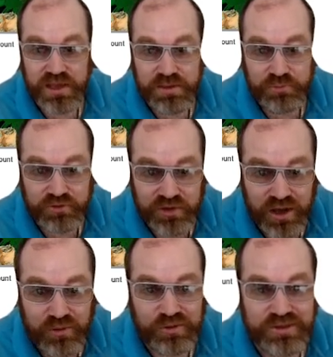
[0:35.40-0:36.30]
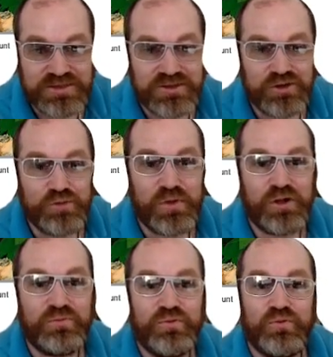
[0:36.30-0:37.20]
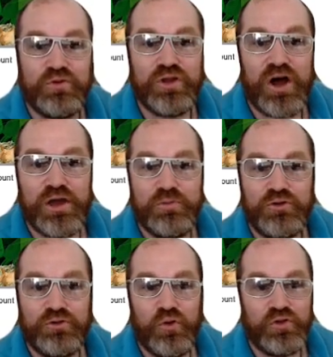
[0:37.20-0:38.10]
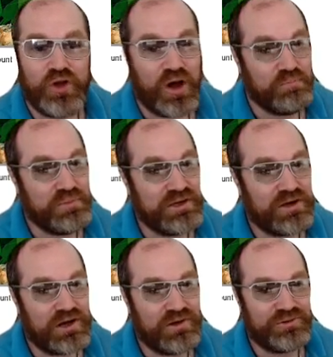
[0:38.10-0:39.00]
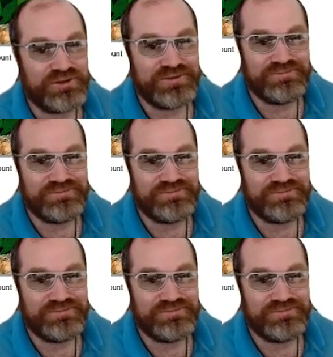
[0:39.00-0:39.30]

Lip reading: But now let's start up Alpha One iBot on a big account.